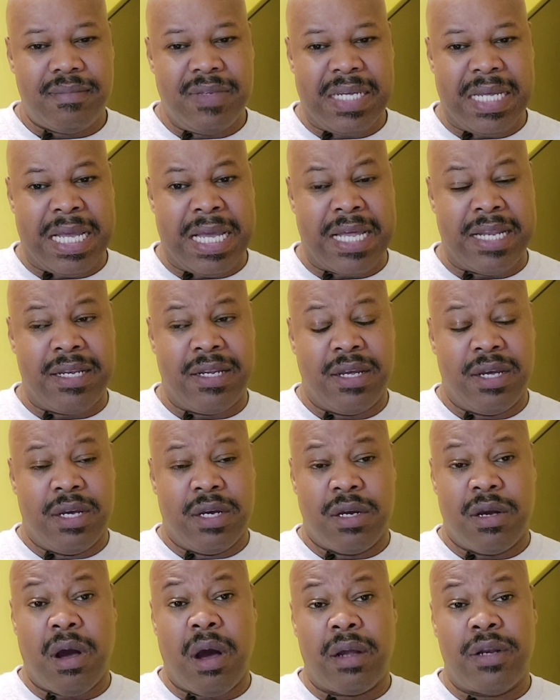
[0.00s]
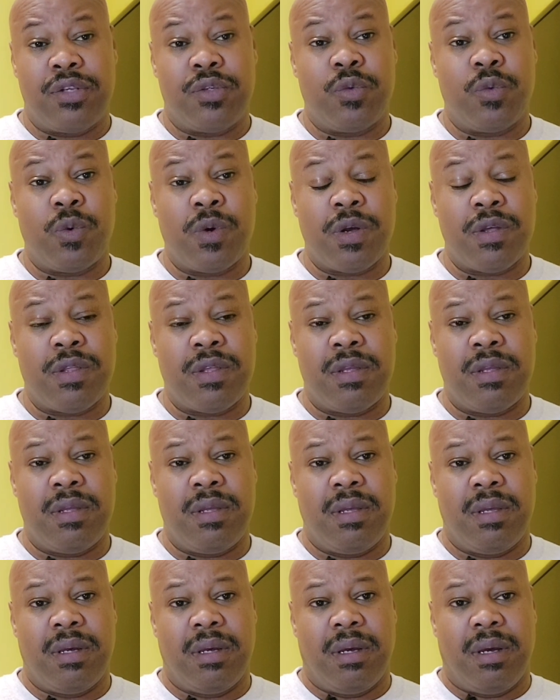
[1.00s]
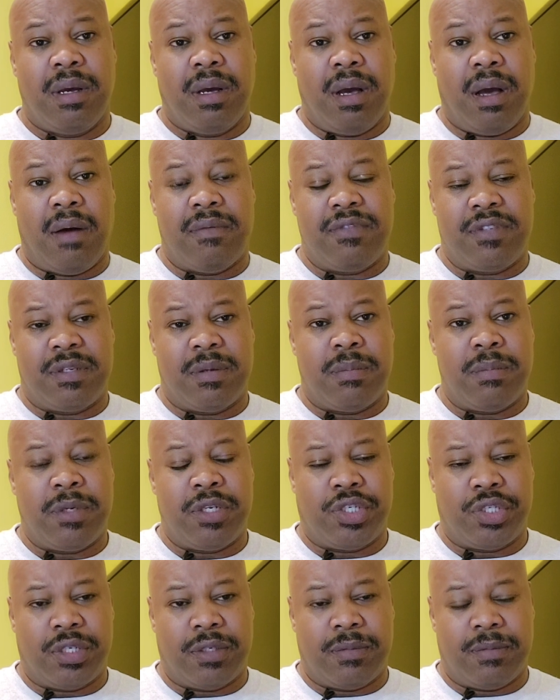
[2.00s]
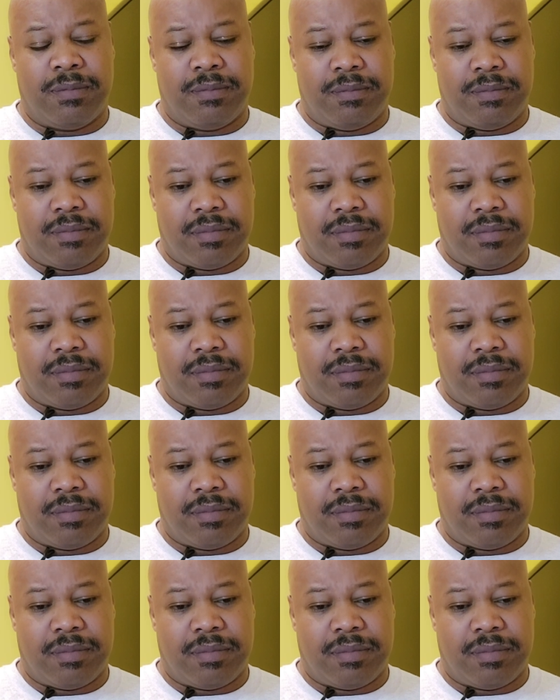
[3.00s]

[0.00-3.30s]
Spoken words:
and God is worthy of submission